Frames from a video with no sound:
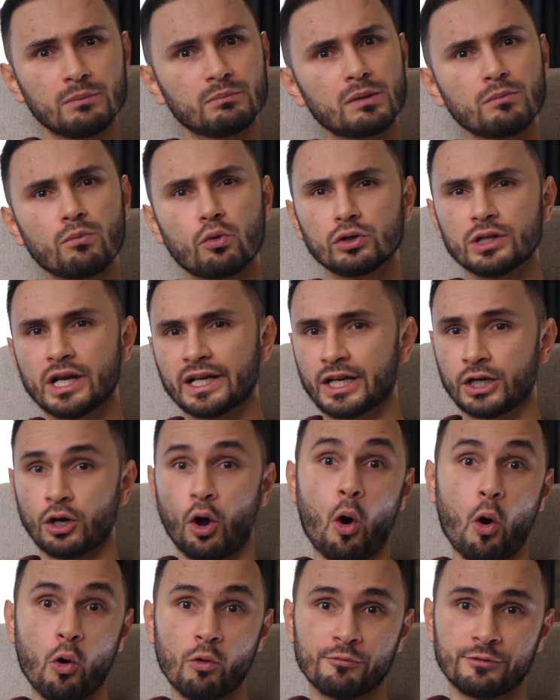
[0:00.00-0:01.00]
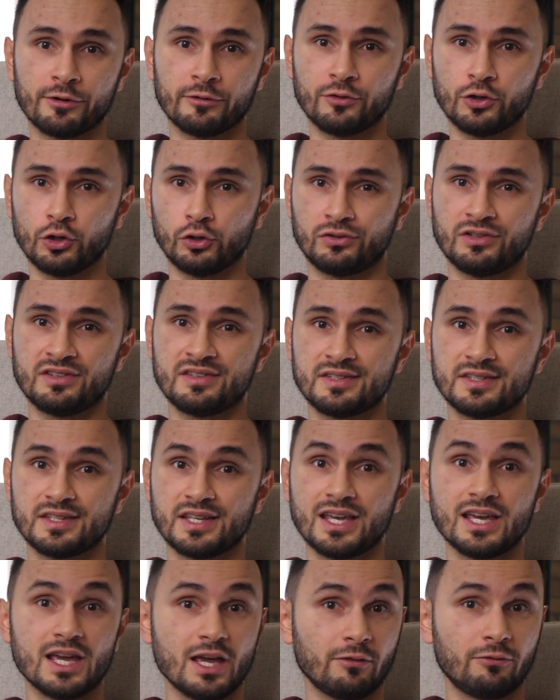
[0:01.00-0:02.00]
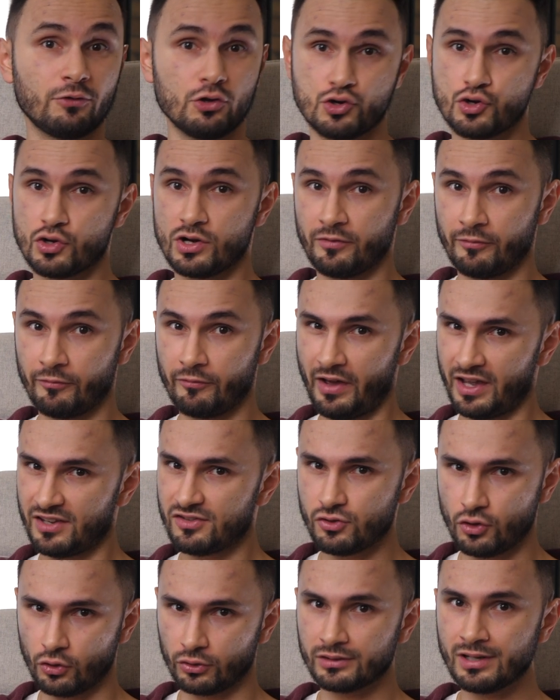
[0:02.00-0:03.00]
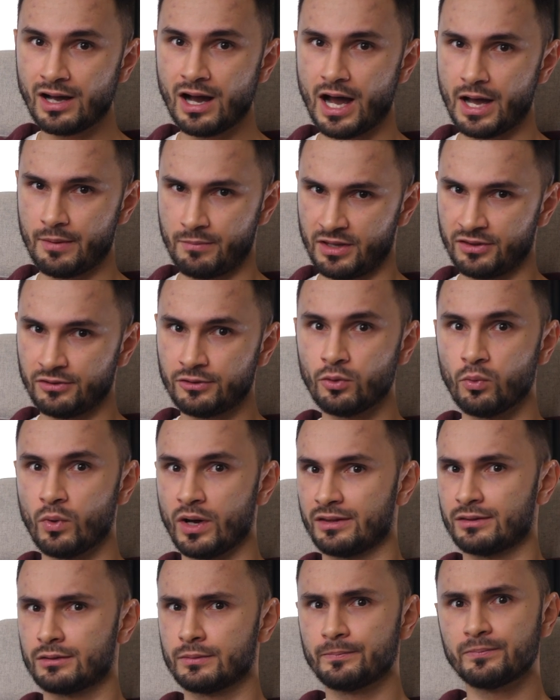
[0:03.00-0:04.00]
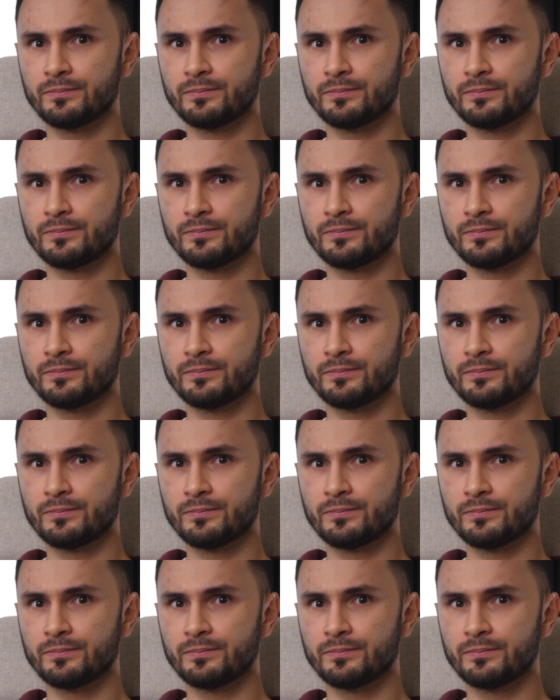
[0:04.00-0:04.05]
but more like an overview to see if you should invest your time into it.